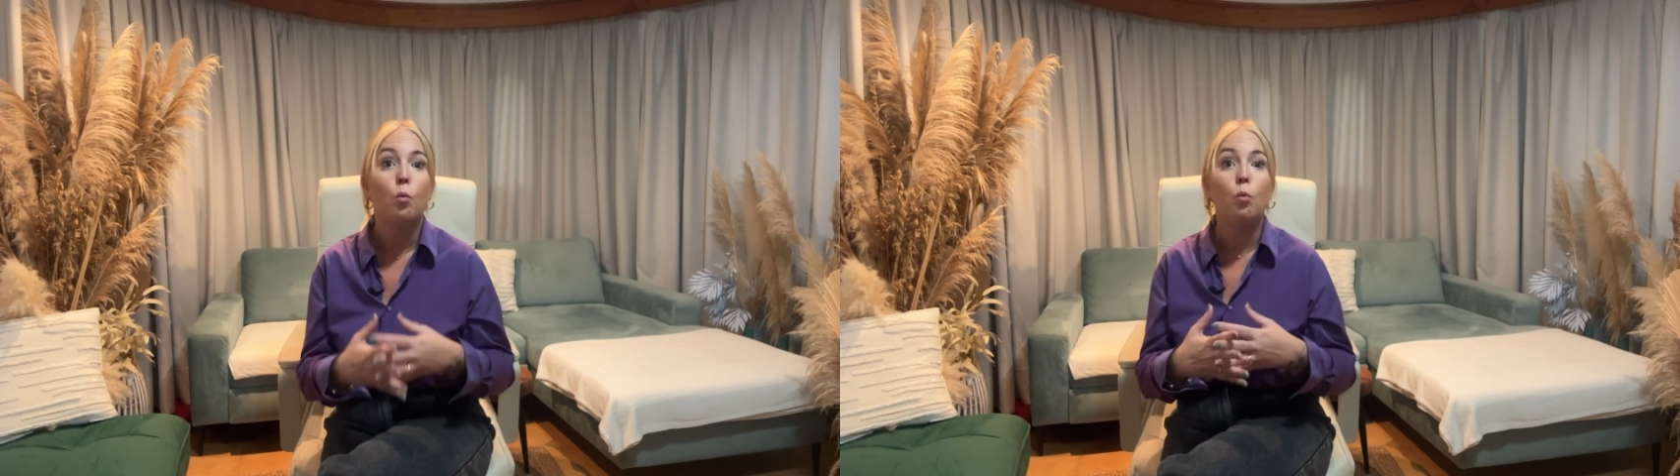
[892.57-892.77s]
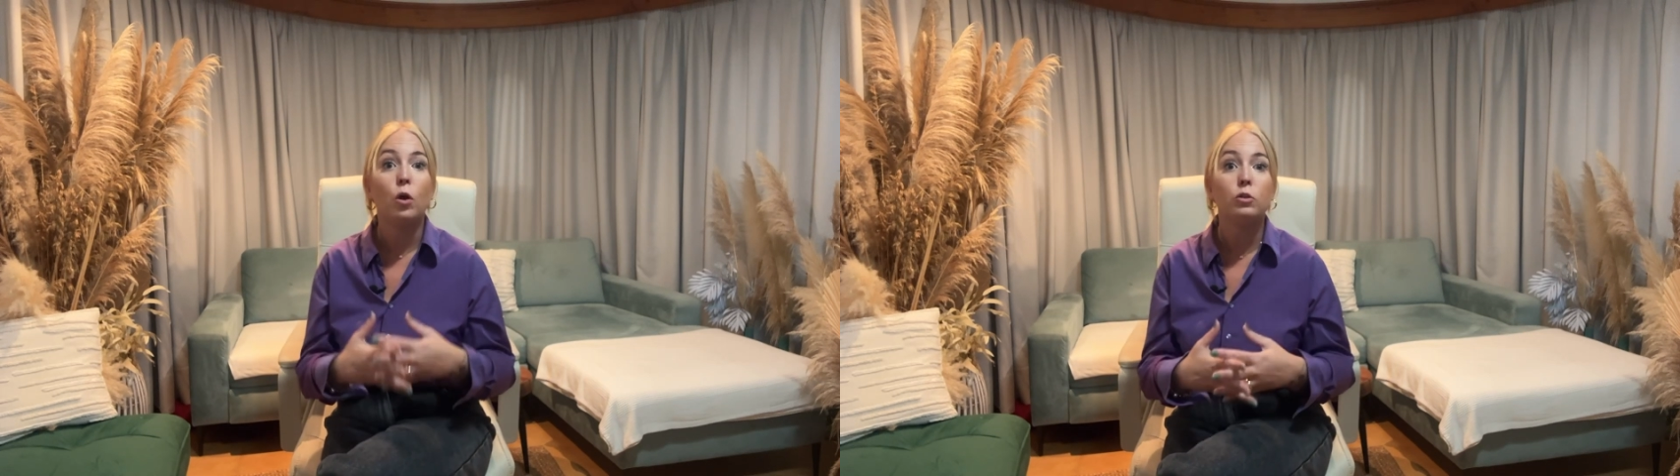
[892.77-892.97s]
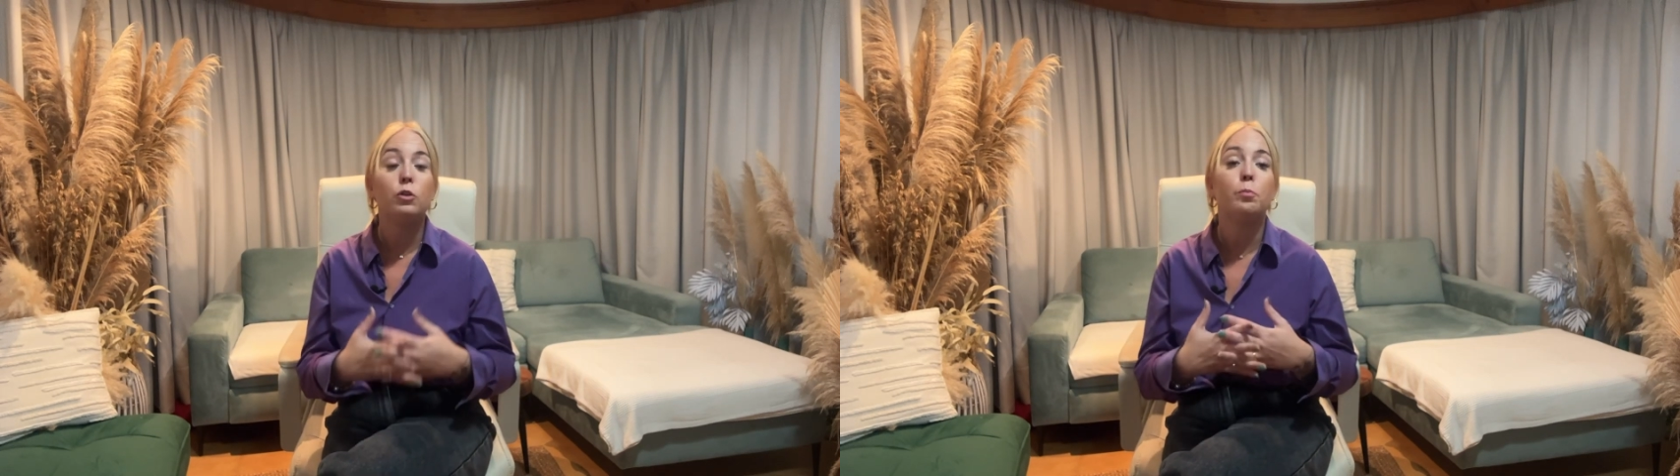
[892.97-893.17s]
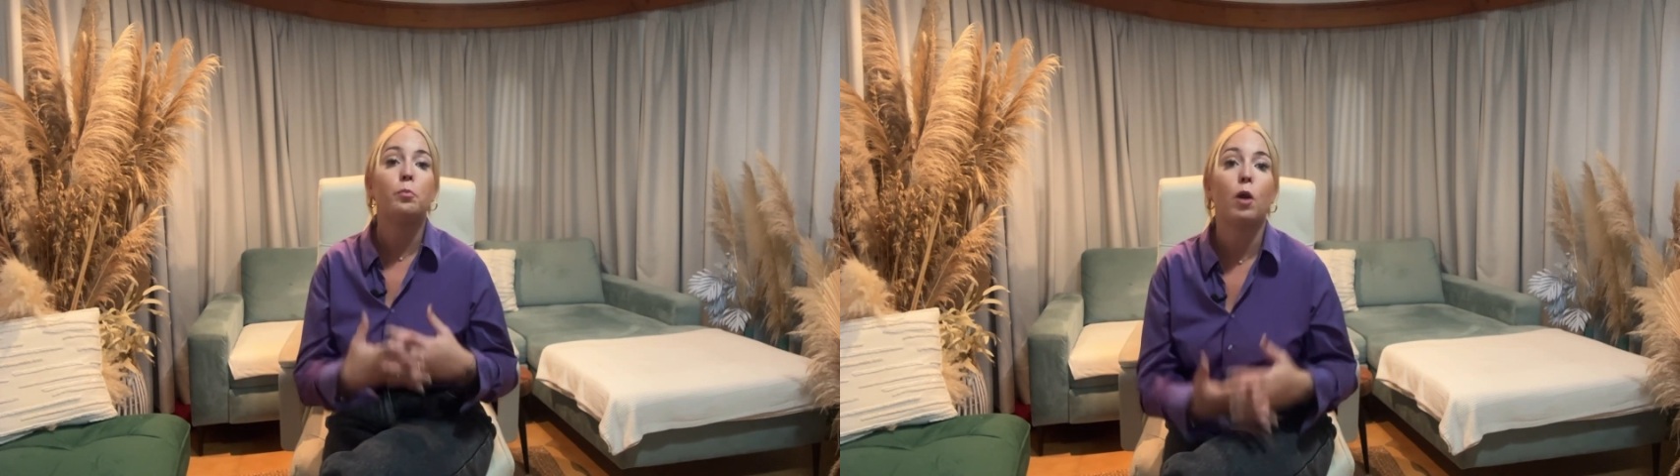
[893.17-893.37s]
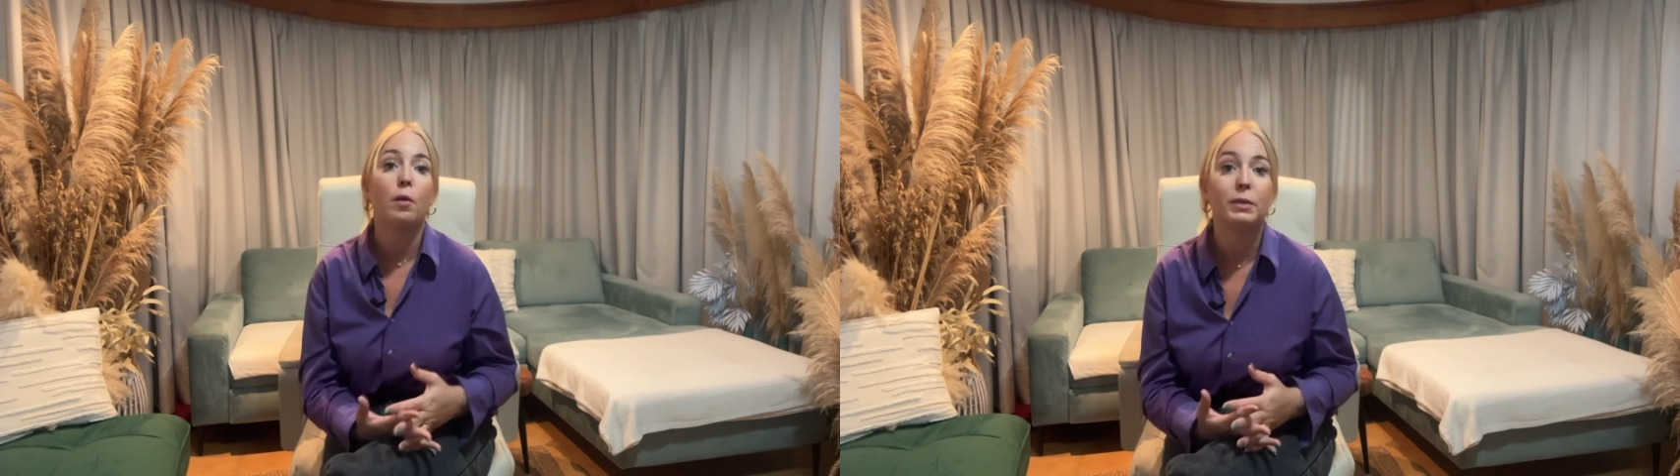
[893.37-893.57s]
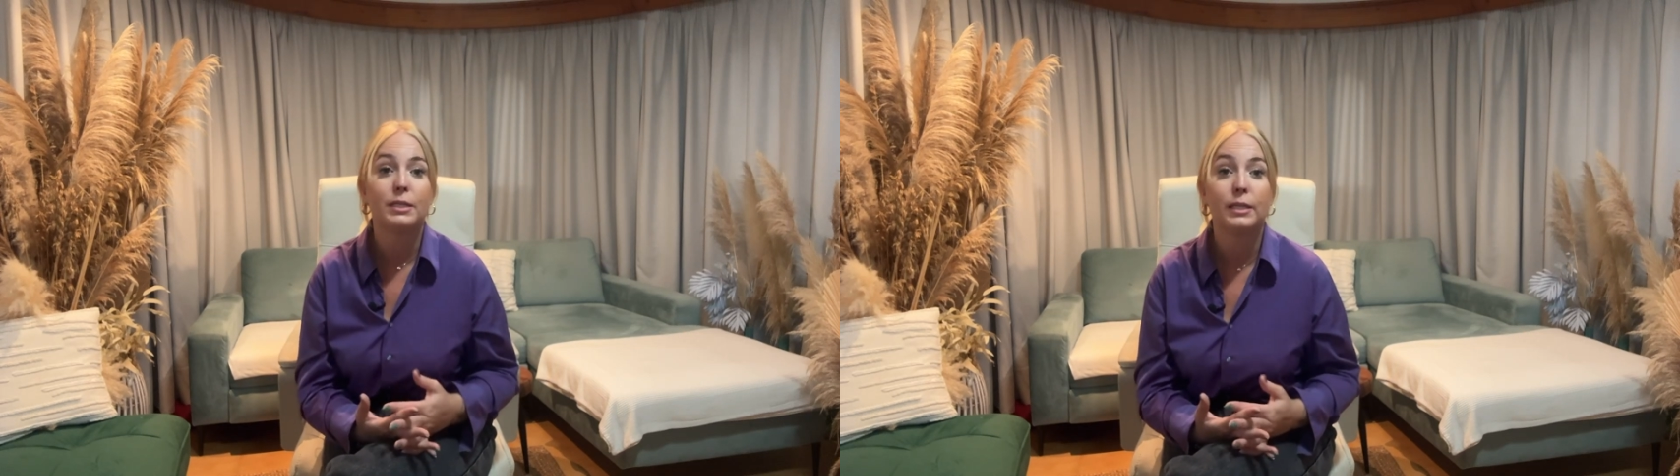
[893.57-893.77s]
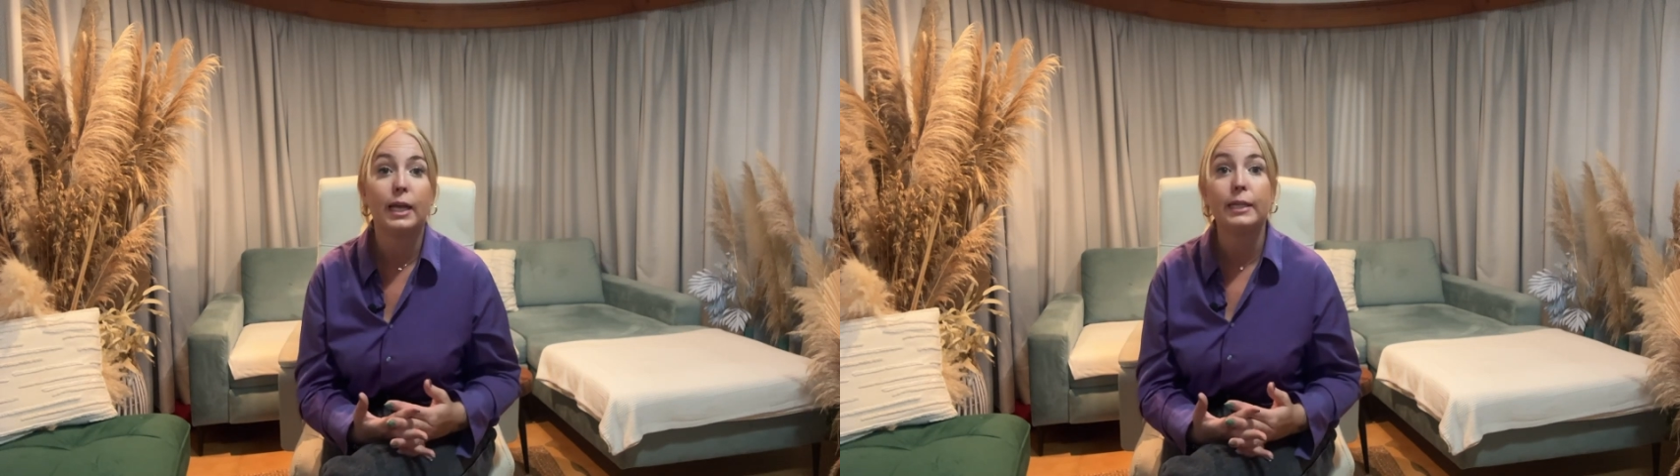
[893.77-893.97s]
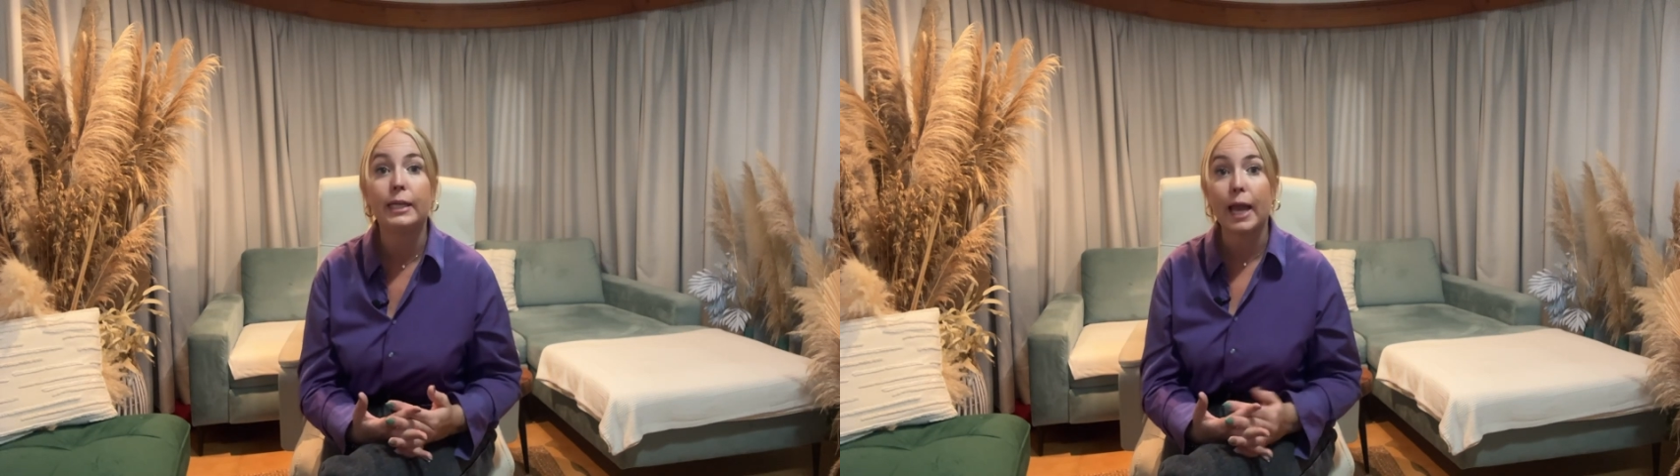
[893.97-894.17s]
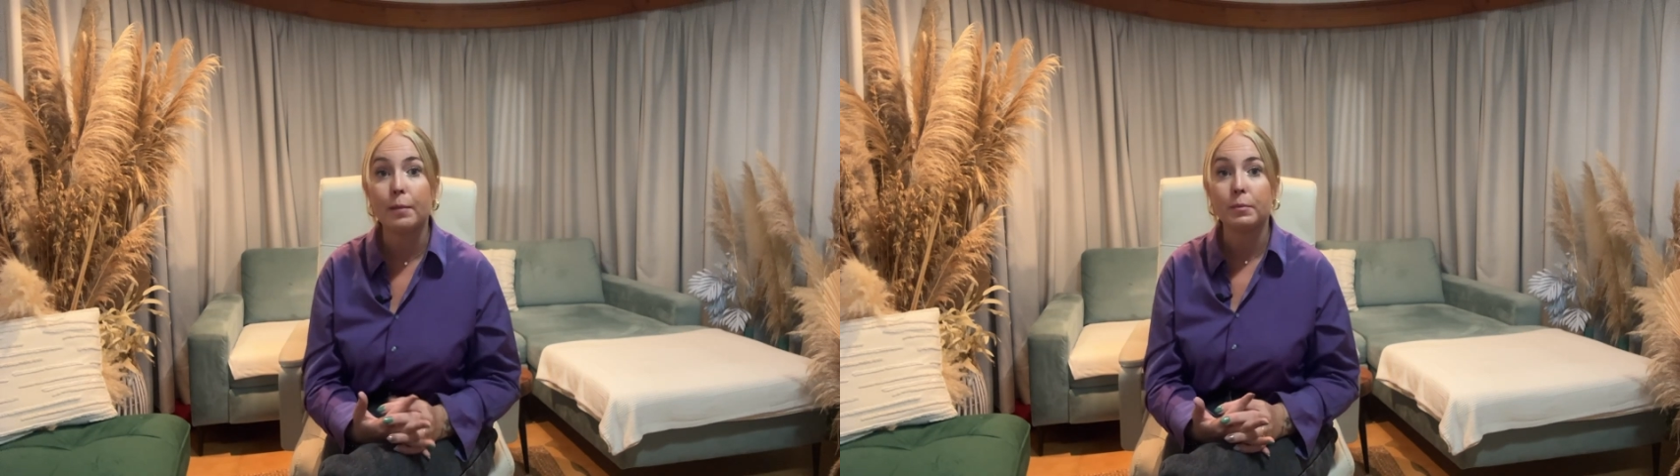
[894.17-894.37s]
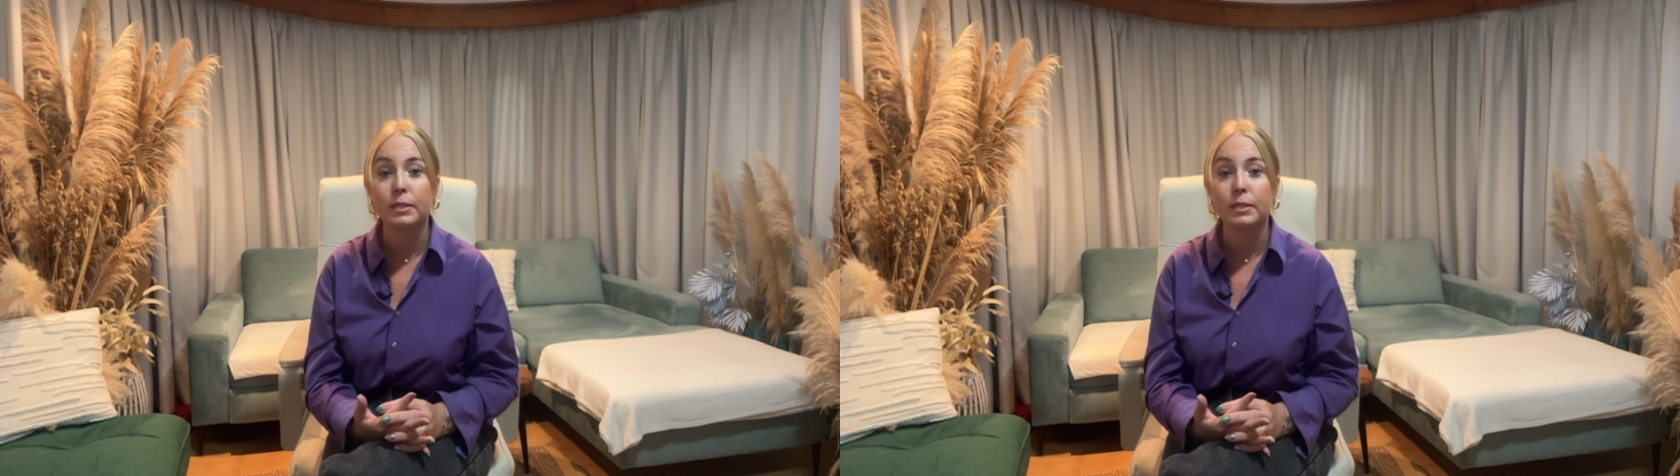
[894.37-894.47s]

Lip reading: What you promise. It can